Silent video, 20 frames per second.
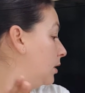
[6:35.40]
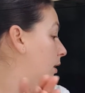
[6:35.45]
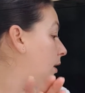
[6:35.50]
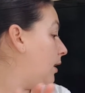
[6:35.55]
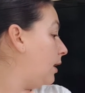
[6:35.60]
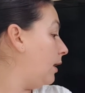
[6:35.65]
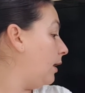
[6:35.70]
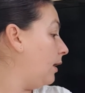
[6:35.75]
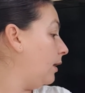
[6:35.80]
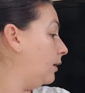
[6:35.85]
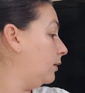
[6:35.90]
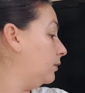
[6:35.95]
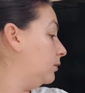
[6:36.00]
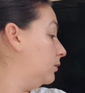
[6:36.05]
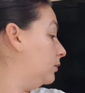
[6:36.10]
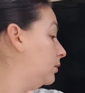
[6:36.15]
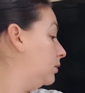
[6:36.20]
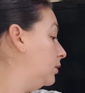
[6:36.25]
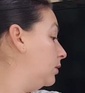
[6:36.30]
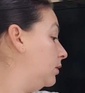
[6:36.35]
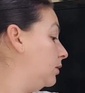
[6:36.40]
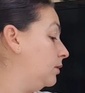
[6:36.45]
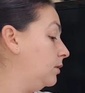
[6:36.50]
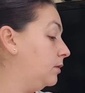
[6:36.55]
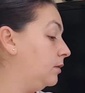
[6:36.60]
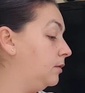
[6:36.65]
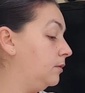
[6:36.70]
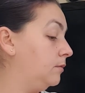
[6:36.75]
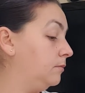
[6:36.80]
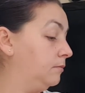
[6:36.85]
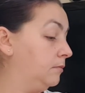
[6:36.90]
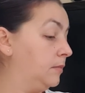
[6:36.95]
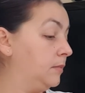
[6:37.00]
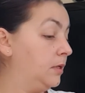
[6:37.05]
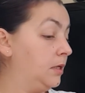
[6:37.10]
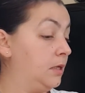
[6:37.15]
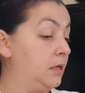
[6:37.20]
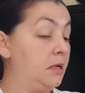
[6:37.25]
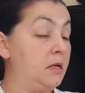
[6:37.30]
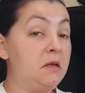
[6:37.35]
and
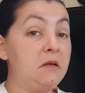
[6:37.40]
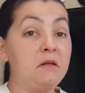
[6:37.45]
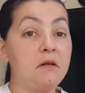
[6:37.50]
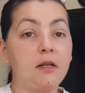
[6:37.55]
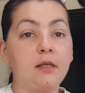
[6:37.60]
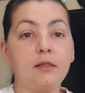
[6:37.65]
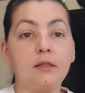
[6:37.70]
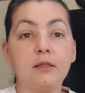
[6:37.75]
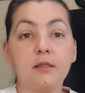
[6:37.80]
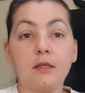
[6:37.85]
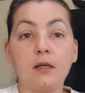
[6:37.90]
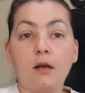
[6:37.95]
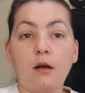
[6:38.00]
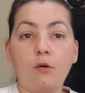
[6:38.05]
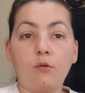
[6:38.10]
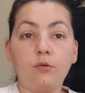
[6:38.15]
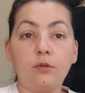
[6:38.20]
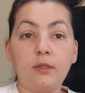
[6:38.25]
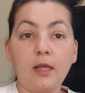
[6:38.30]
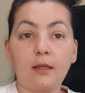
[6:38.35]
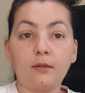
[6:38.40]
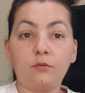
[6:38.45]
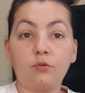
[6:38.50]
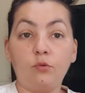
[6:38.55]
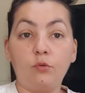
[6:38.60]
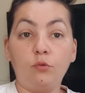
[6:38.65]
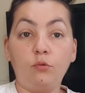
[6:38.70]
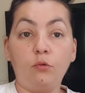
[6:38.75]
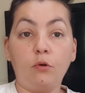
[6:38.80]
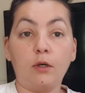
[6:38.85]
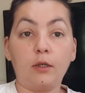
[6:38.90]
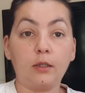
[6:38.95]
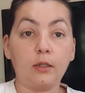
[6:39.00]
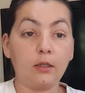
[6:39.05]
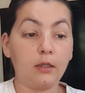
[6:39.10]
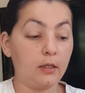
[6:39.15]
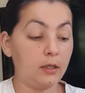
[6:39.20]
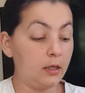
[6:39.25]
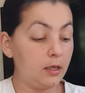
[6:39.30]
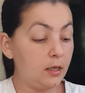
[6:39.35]
let's see how that will
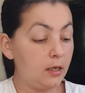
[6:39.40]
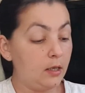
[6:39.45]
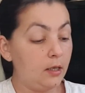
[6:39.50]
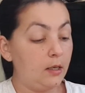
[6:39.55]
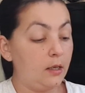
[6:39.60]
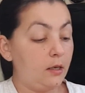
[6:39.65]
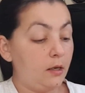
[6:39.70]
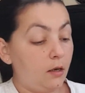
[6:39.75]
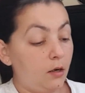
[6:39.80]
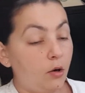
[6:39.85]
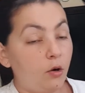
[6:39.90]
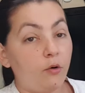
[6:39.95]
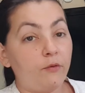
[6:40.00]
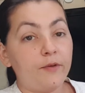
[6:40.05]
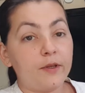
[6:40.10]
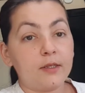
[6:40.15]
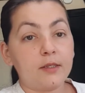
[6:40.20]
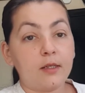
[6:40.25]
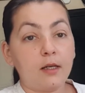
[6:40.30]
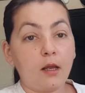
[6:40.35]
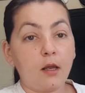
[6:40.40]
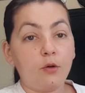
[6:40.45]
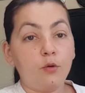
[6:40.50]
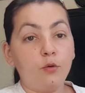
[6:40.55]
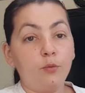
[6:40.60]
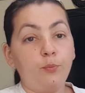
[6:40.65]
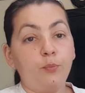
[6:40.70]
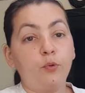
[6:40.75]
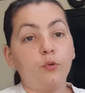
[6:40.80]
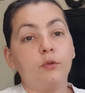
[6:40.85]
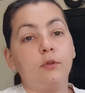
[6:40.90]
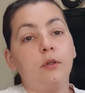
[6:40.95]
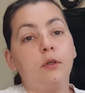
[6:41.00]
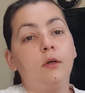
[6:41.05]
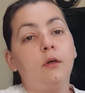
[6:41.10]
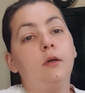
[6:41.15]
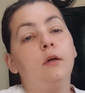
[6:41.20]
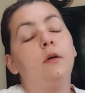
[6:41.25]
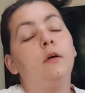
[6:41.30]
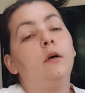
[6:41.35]
work. Obviously I will put
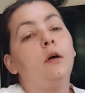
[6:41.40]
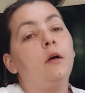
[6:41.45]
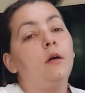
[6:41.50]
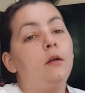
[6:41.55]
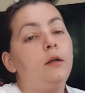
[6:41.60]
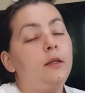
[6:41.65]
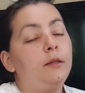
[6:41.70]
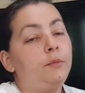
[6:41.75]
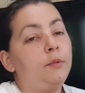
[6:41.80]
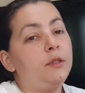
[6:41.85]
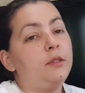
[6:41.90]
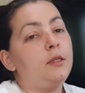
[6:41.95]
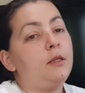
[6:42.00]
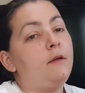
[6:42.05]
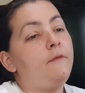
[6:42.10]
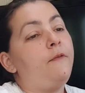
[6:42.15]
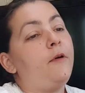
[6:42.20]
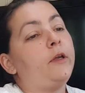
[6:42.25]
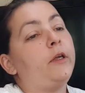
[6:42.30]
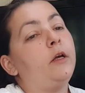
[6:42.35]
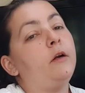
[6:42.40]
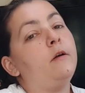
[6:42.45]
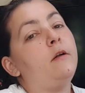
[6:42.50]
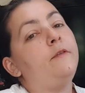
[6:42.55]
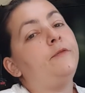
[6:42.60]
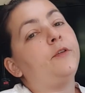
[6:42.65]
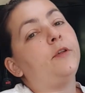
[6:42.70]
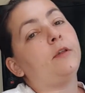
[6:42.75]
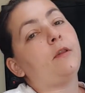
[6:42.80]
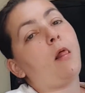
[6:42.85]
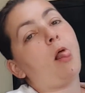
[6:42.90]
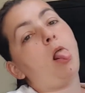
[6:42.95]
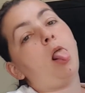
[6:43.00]
the, let me see if I can lift it.